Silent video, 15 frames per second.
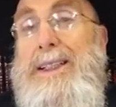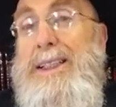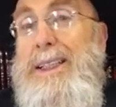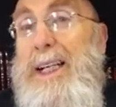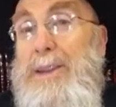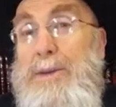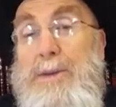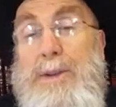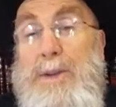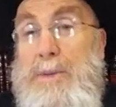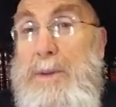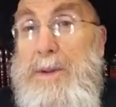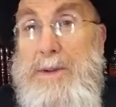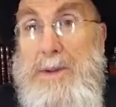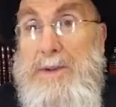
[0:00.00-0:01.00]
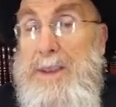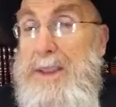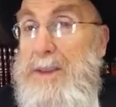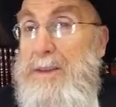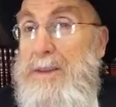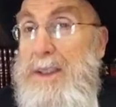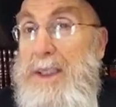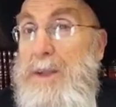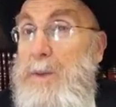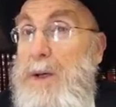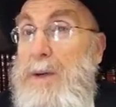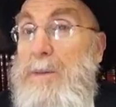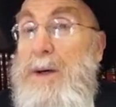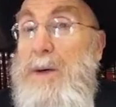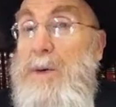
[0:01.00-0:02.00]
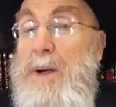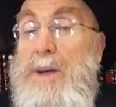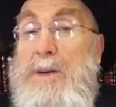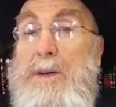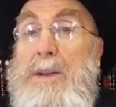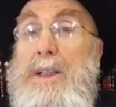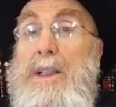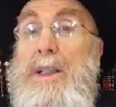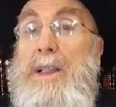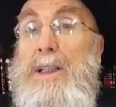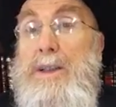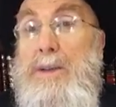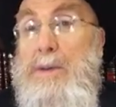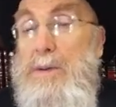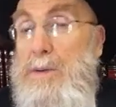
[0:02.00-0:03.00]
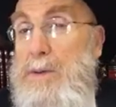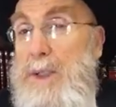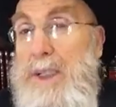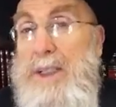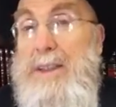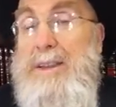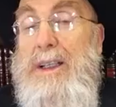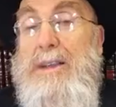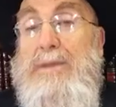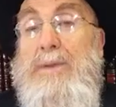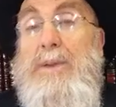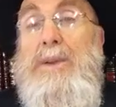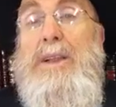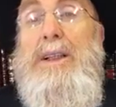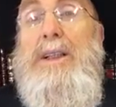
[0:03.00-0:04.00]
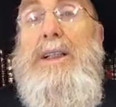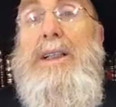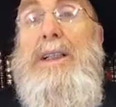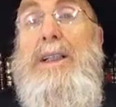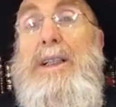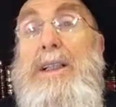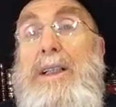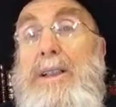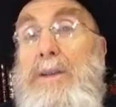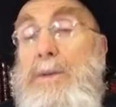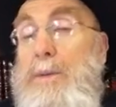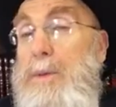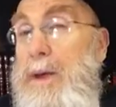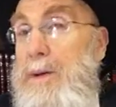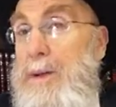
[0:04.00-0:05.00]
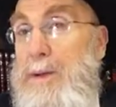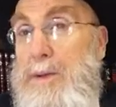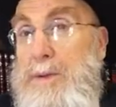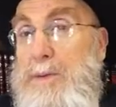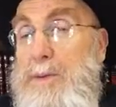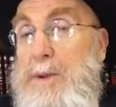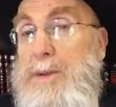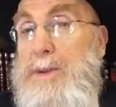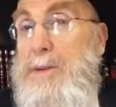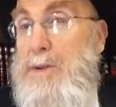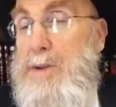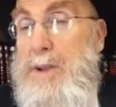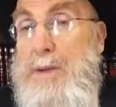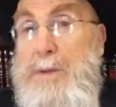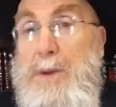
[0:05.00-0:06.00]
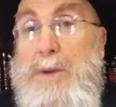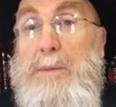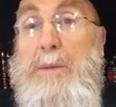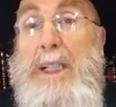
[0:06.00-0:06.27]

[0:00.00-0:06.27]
not to dispose of it of any way, but rather to do geniza for it, to bury those words, those shemot.